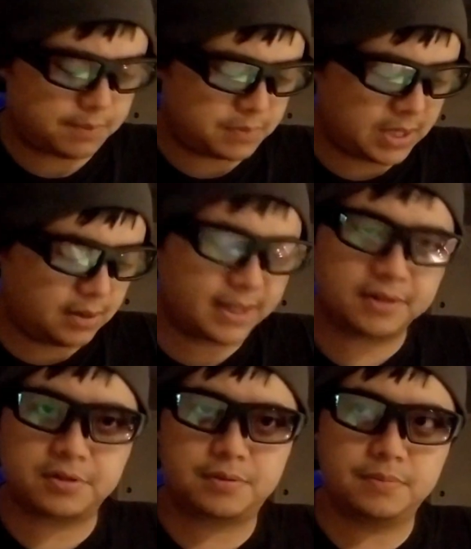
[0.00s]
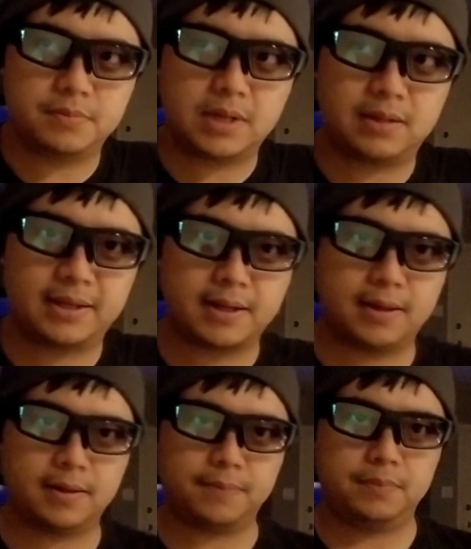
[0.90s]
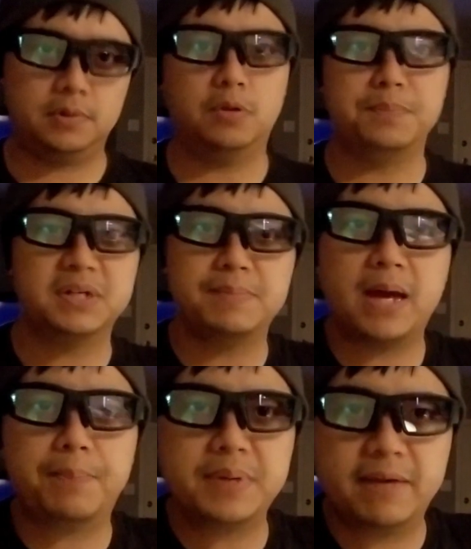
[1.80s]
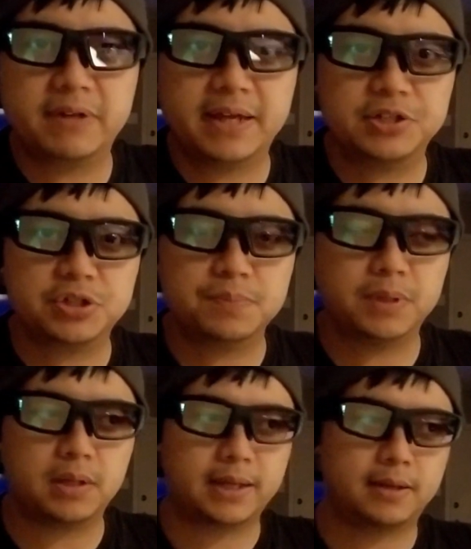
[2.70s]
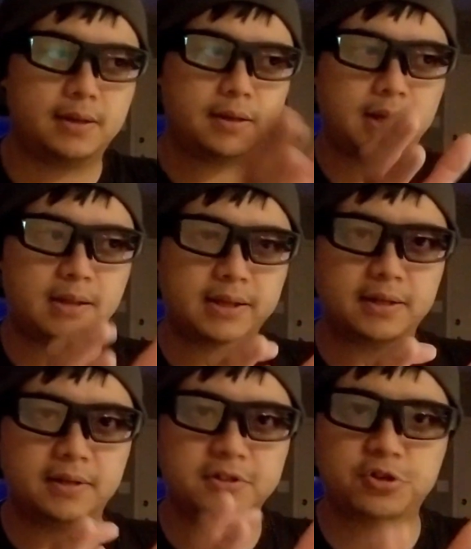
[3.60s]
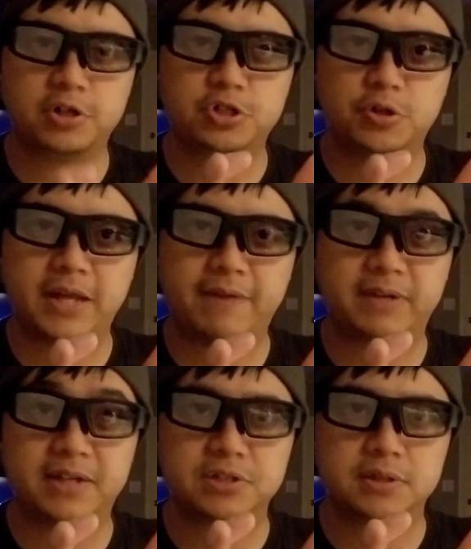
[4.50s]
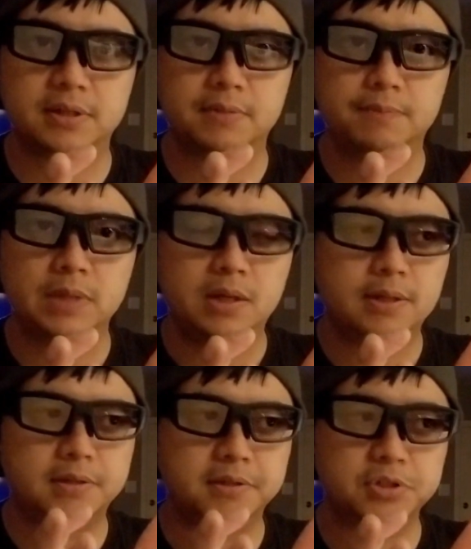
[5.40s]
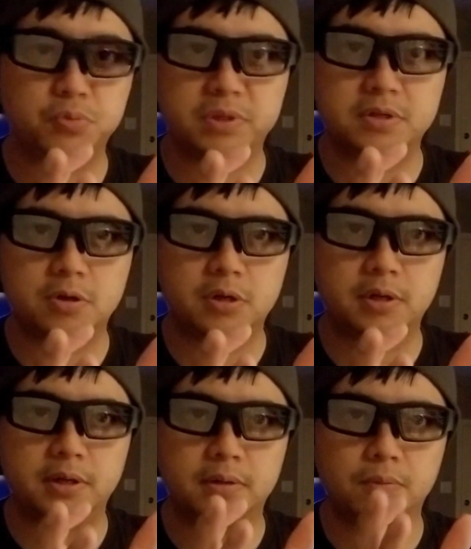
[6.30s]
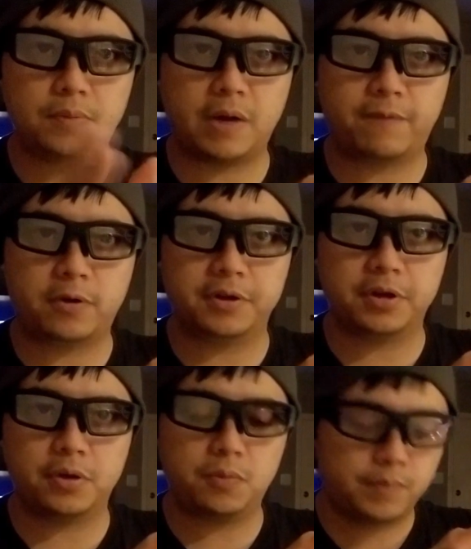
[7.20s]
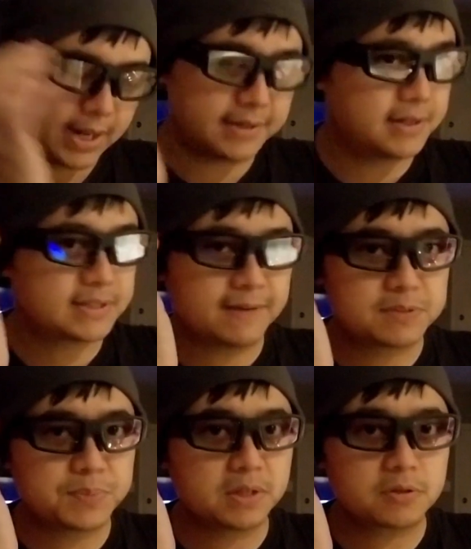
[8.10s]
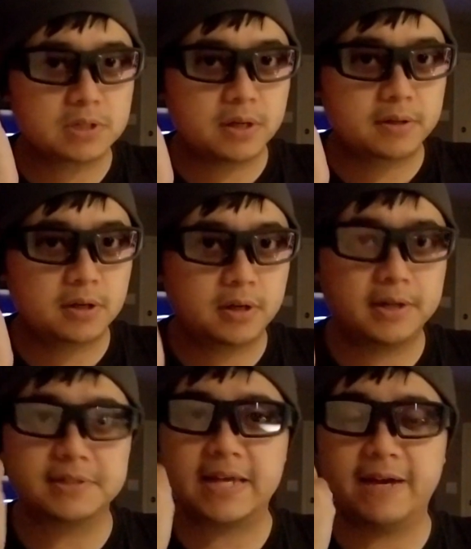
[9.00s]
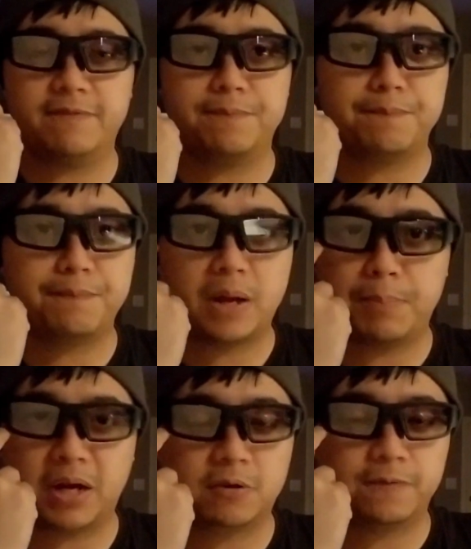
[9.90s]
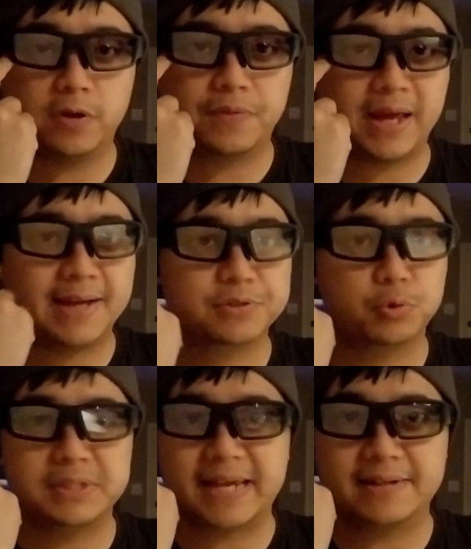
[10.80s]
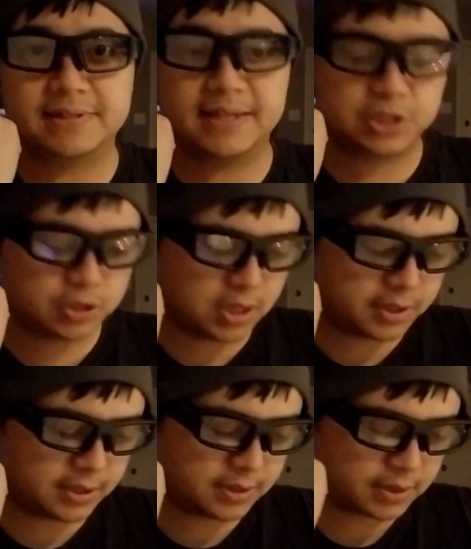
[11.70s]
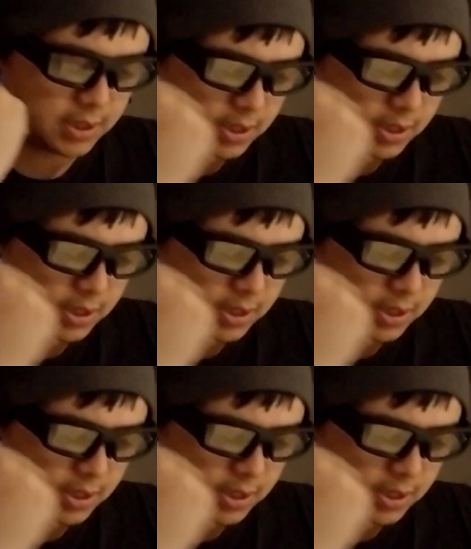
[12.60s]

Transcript: Not like a little mini map navigation, but like a kind of like an instructional navigation thing that tells you when to turn and how far to go. It does have speakers on there. It does have a microphone that has noise cancellation on it.